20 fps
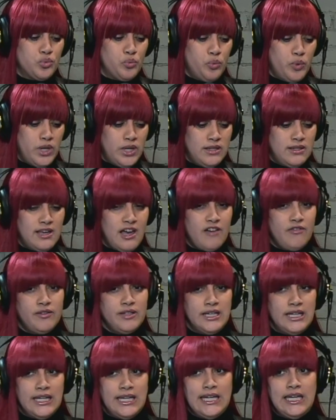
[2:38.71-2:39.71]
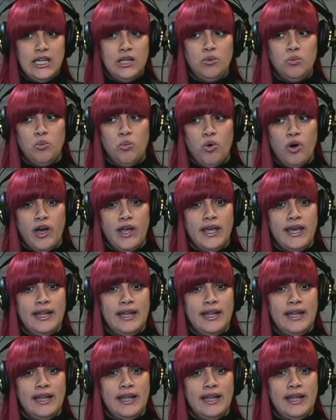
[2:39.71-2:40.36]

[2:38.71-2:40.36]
we definitely need, want,